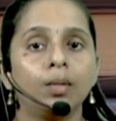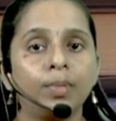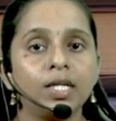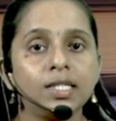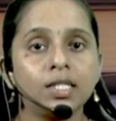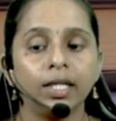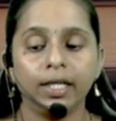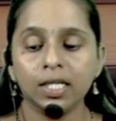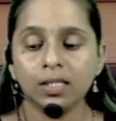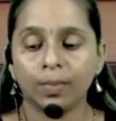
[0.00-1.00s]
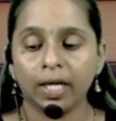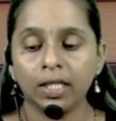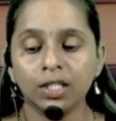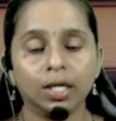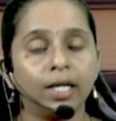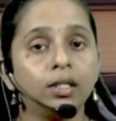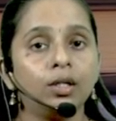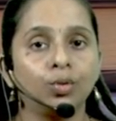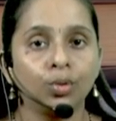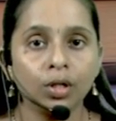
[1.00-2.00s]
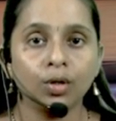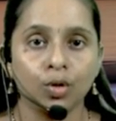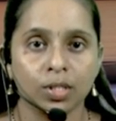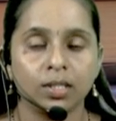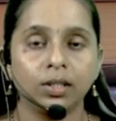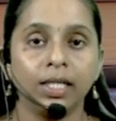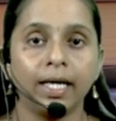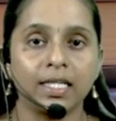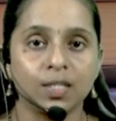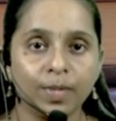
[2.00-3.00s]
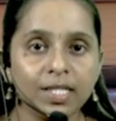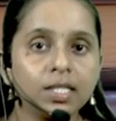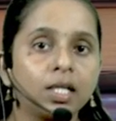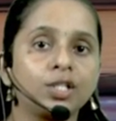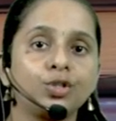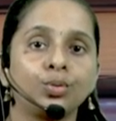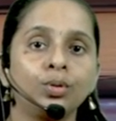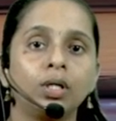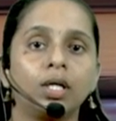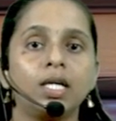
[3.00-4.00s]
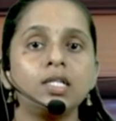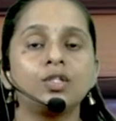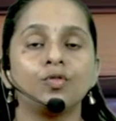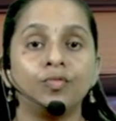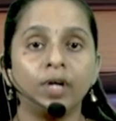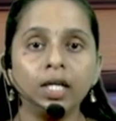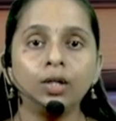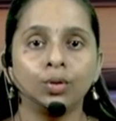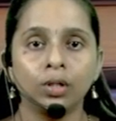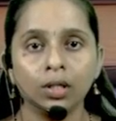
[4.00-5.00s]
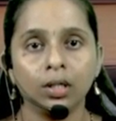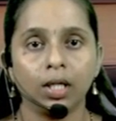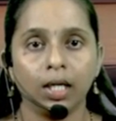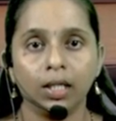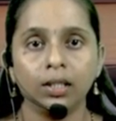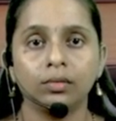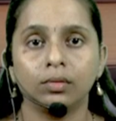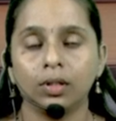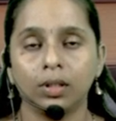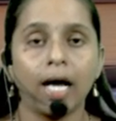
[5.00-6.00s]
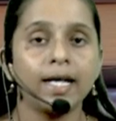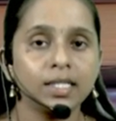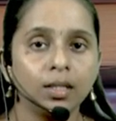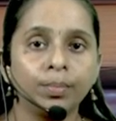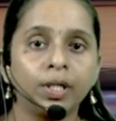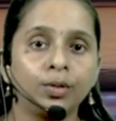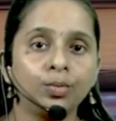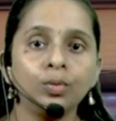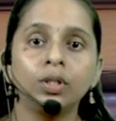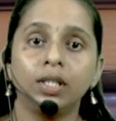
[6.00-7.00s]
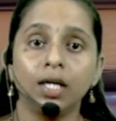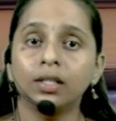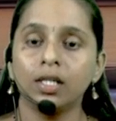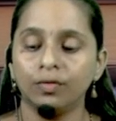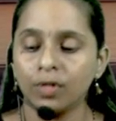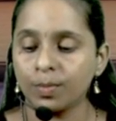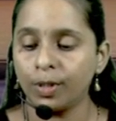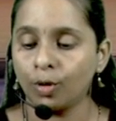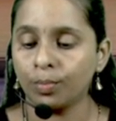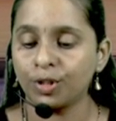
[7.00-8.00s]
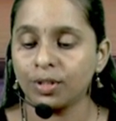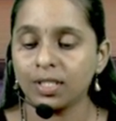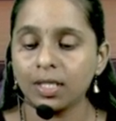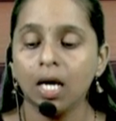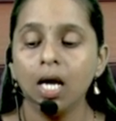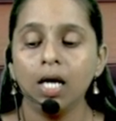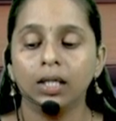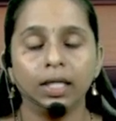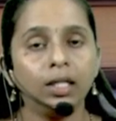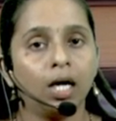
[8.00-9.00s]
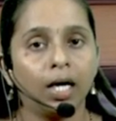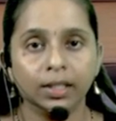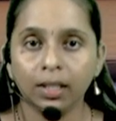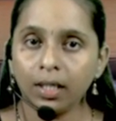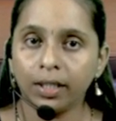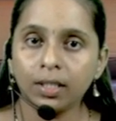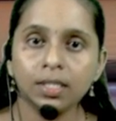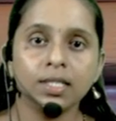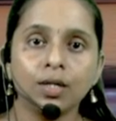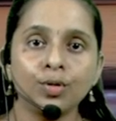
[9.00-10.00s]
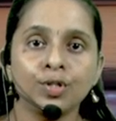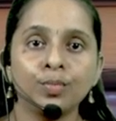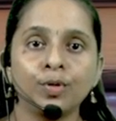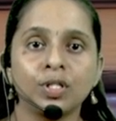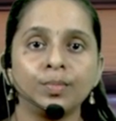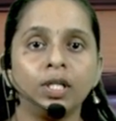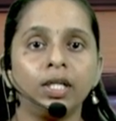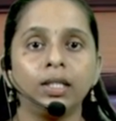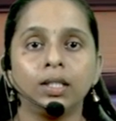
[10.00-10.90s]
Plus it is managed at a lower cost. The expense ratio is very lower in as compared to the other investment options. Then higher returns are also possible in